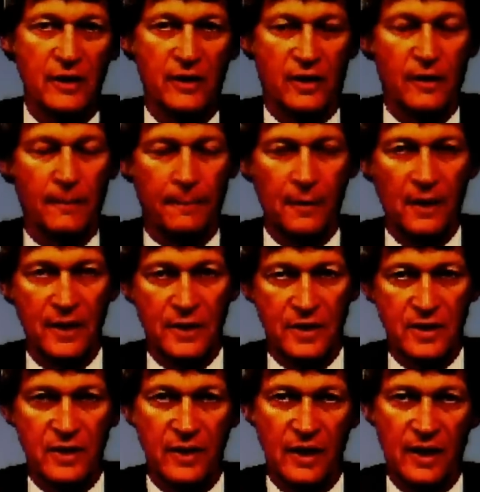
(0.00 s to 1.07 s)
figure
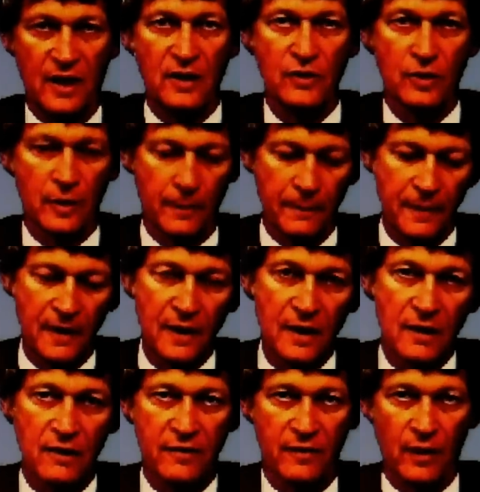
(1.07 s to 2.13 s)
completes the
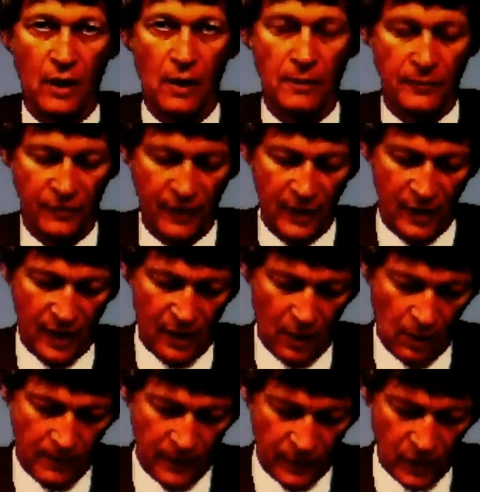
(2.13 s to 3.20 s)
European developed finite
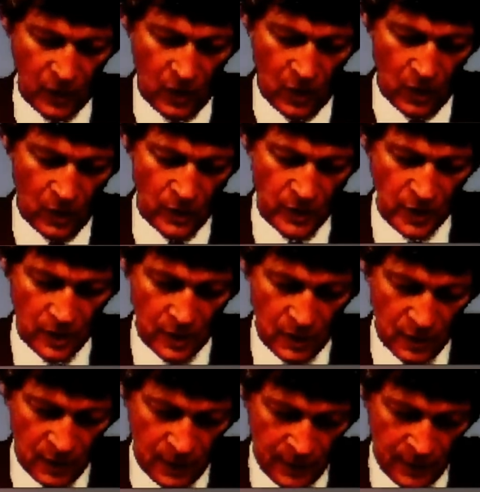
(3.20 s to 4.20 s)
element codes.